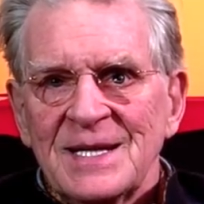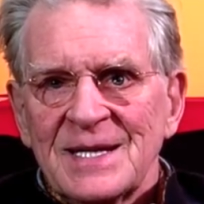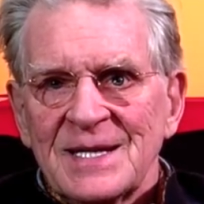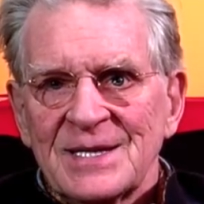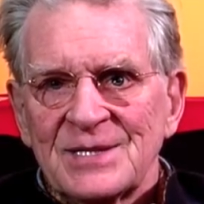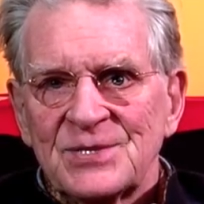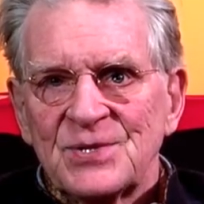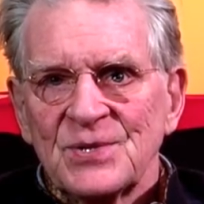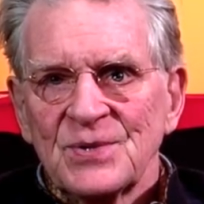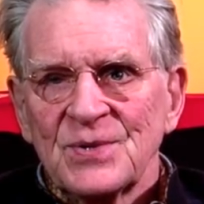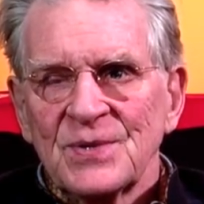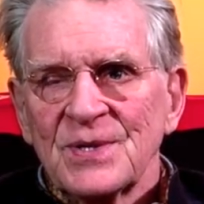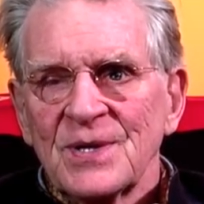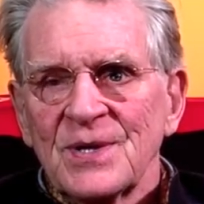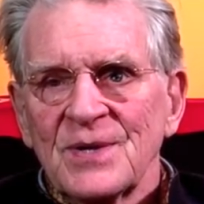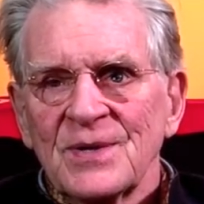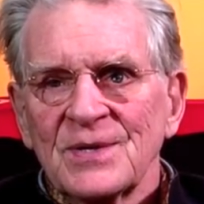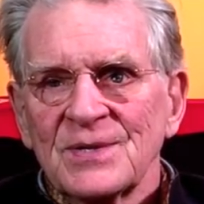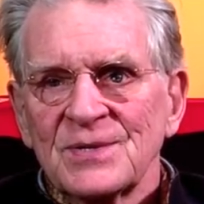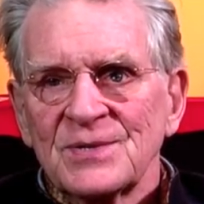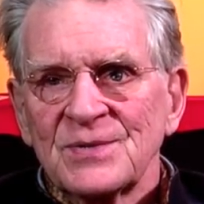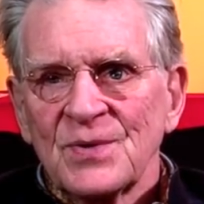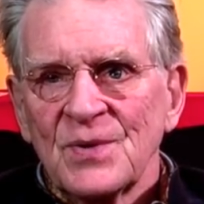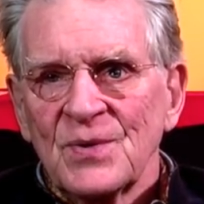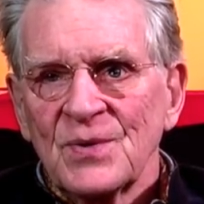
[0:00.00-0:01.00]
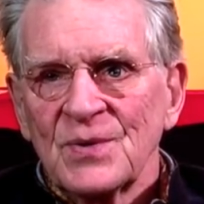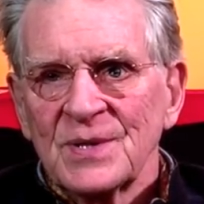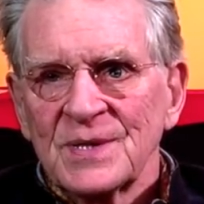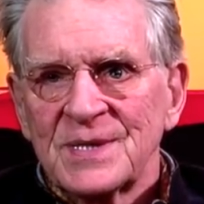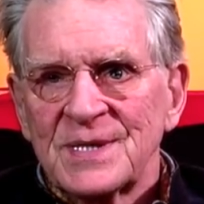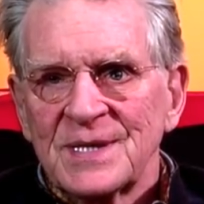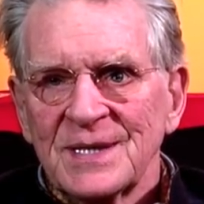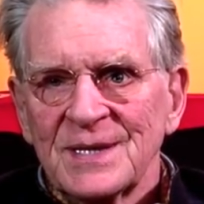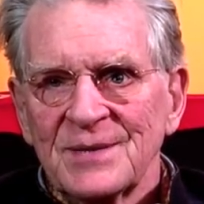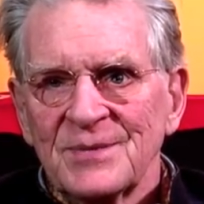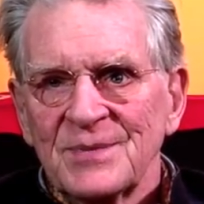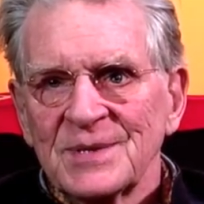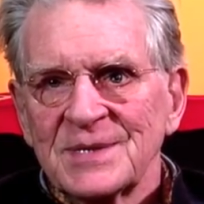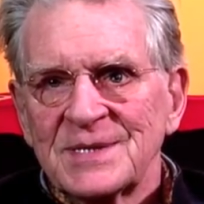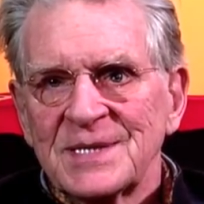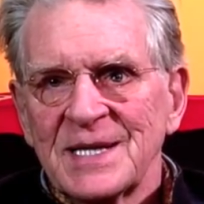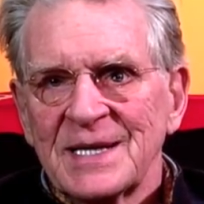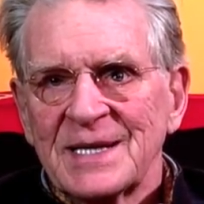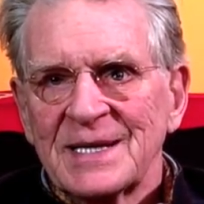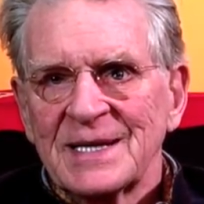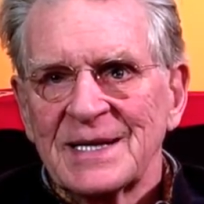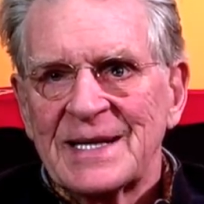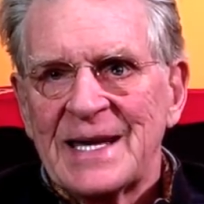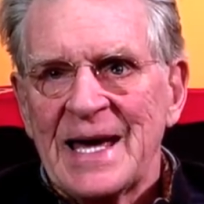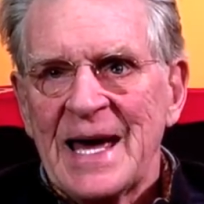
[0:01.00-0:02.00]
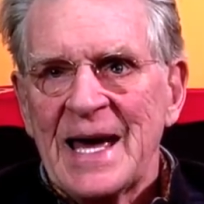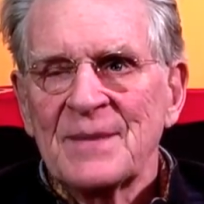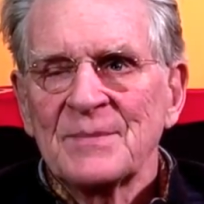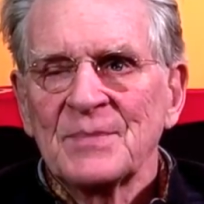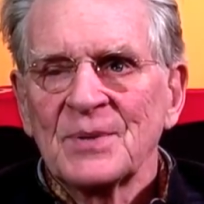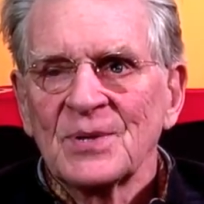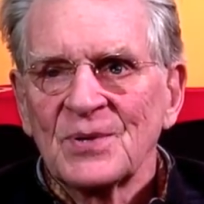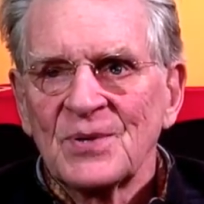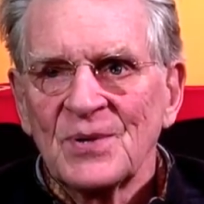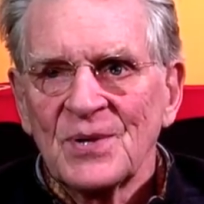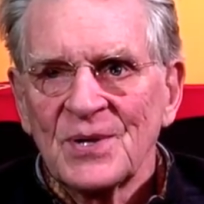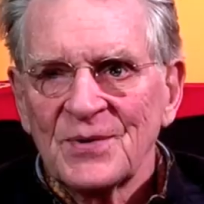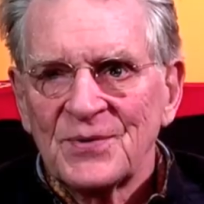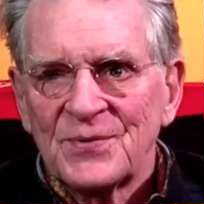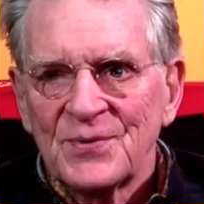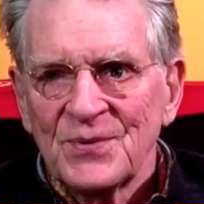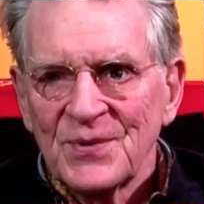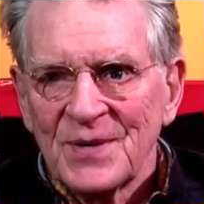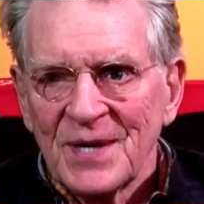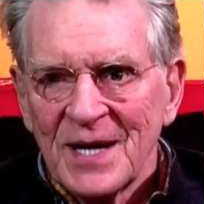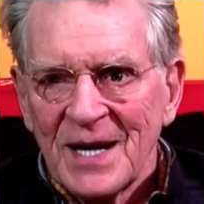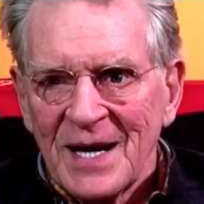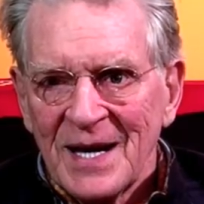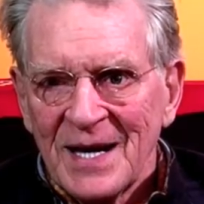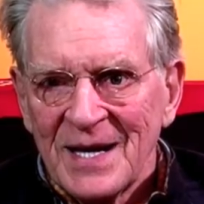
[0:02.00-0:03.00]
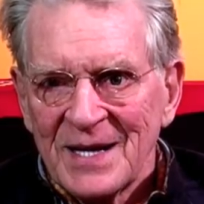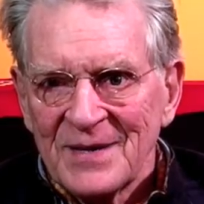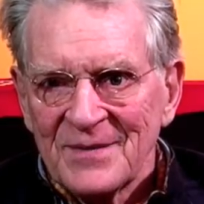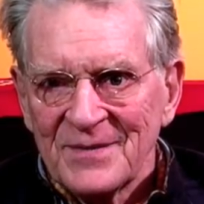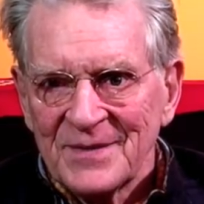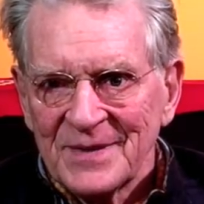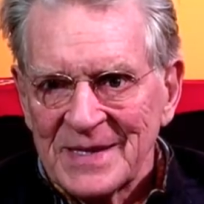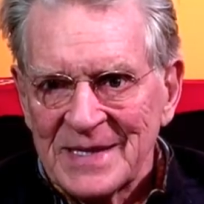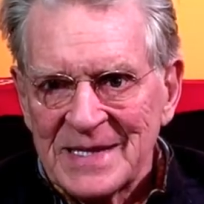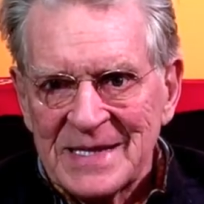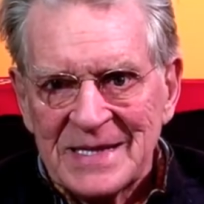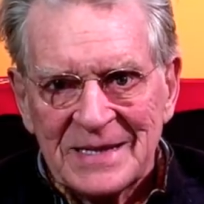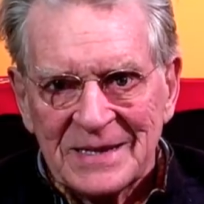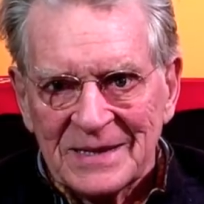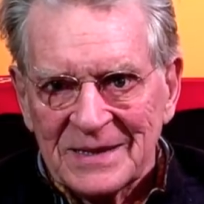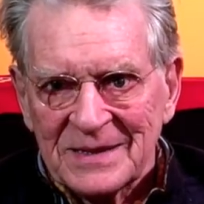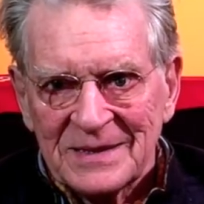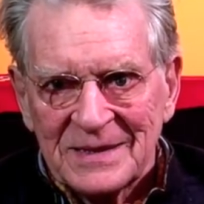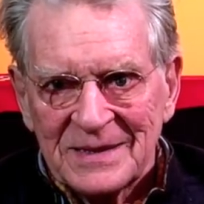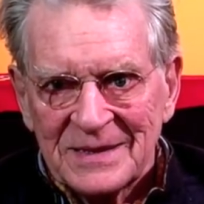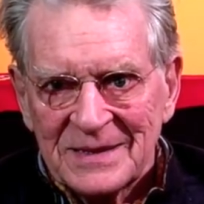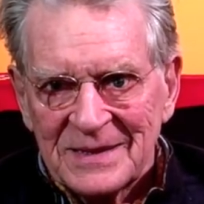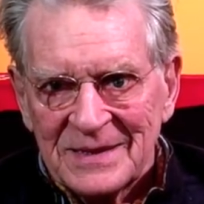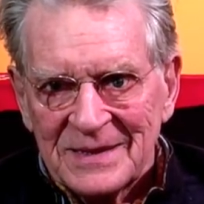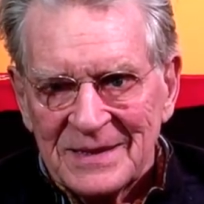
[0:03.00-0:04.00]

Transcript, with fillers: it will take a camel going through the eye of a needle.